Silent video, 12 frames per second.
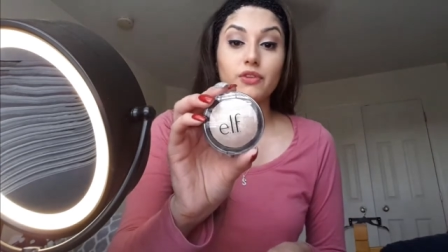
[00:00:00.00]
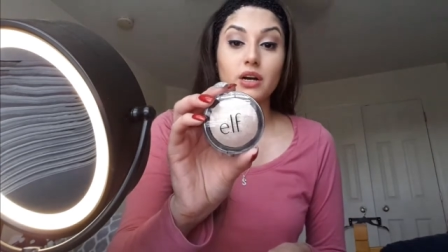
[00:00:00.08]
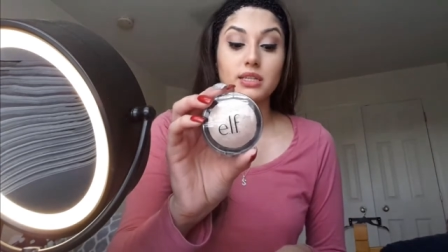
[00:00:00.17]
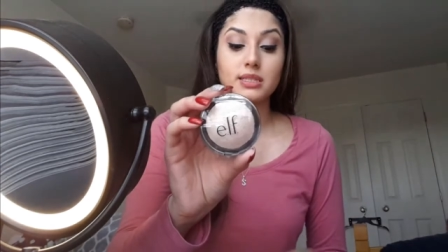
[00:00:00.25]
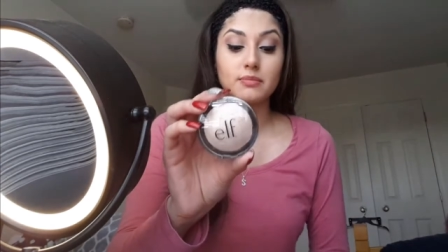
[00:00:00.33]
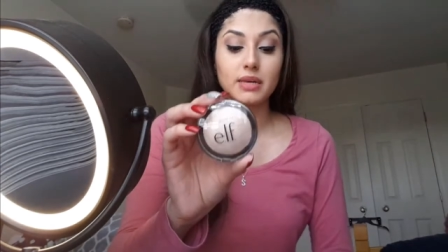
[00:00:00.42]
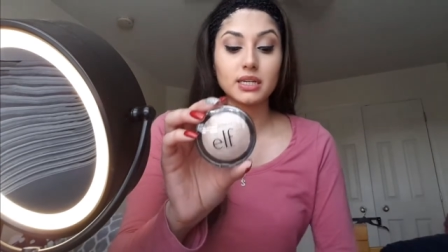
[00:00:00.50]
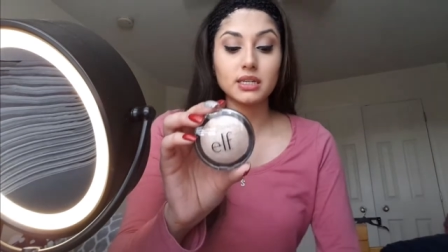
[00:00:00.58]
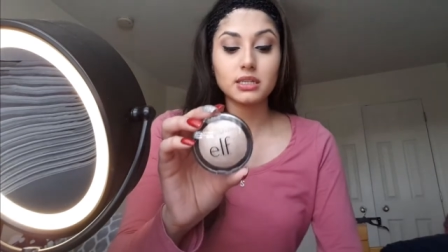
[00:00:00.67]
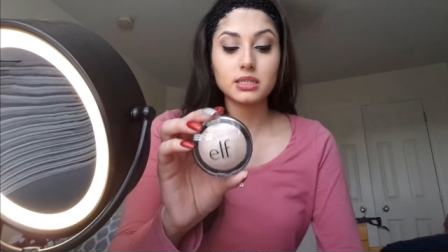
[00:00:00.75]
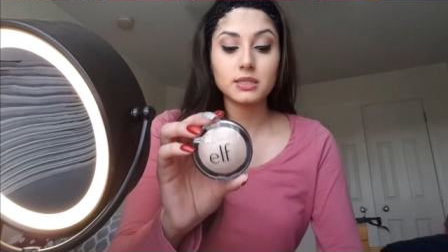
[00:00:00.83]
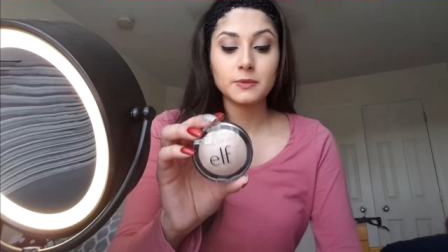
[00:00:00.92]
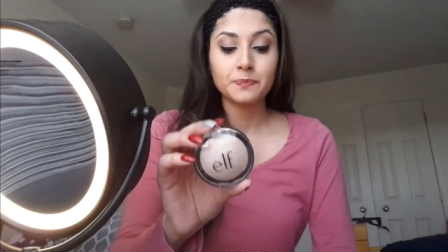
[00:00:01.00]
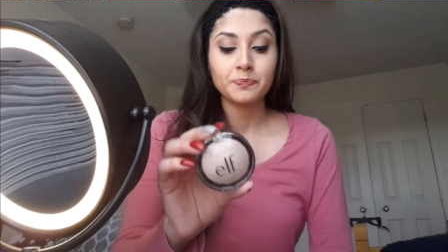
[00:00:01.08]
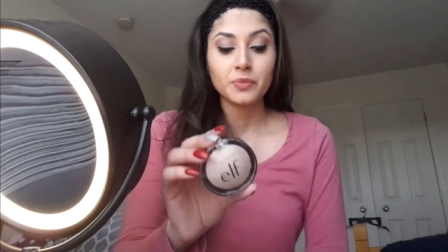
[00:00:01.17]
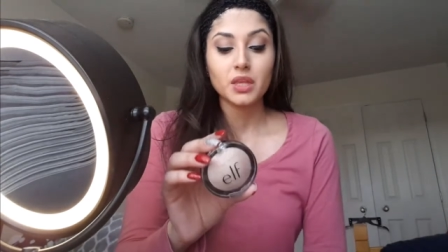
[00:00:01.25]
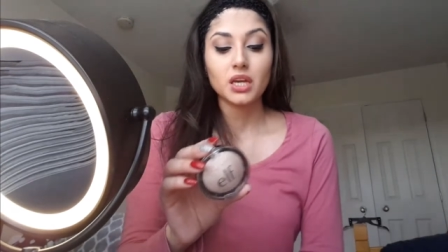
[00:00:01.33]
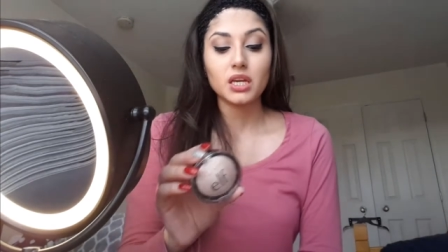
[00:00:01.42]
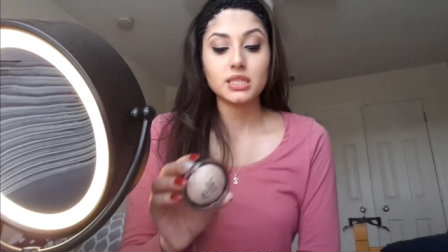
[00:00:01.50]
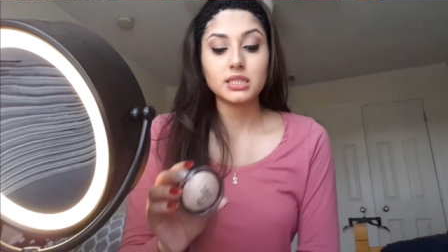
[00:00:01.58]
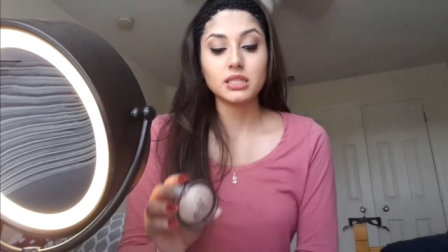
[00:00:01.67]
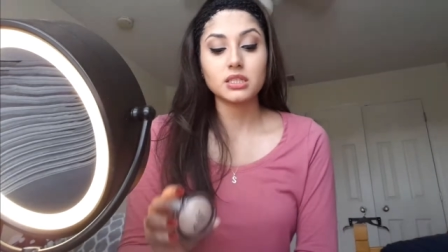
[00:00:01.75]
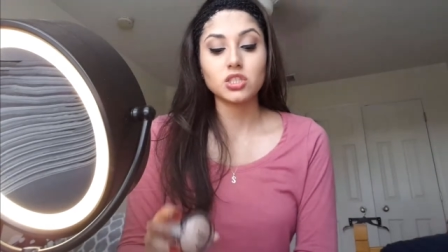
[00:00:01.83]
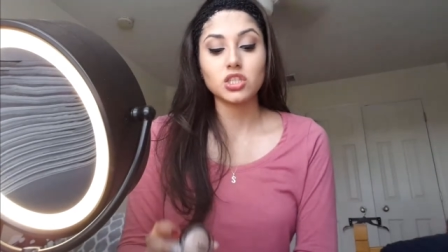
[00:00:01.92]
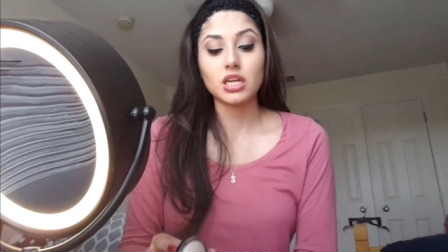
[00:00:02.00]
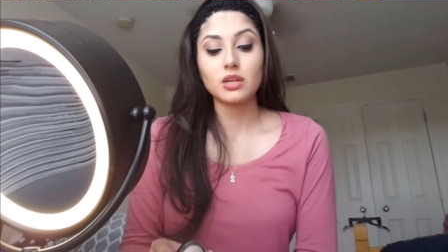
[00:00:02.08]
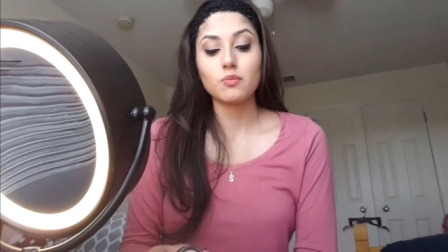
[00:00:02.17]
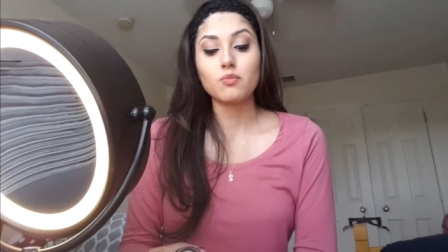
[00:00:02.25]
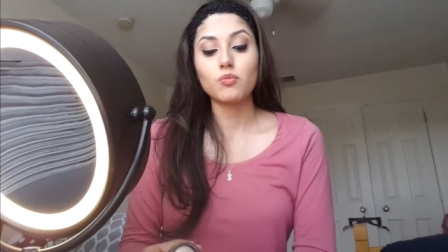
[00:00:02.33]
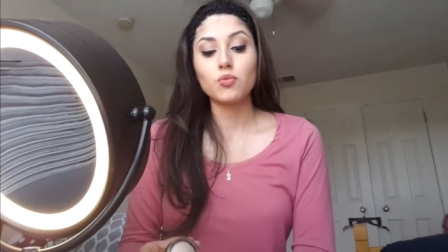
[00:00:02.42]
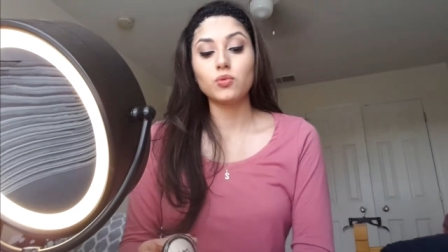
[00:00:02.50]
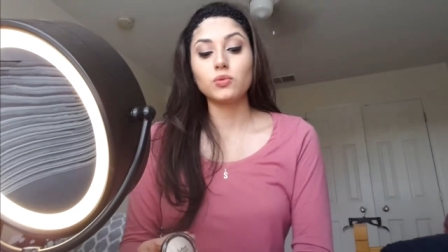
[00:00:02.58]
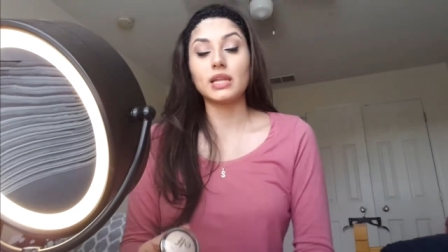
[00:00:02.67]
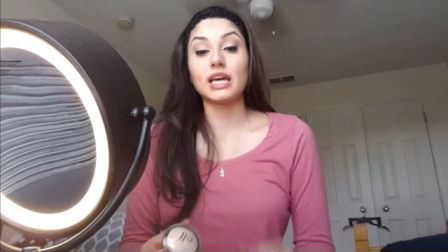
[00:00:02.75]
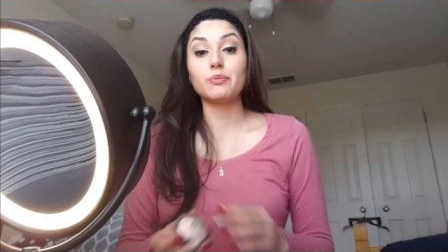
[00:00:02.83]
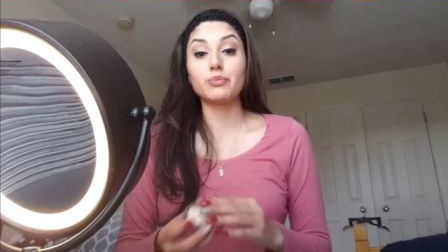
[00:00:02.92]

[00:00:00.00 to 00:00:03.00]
Cosmetics. It's in the shade Moonlight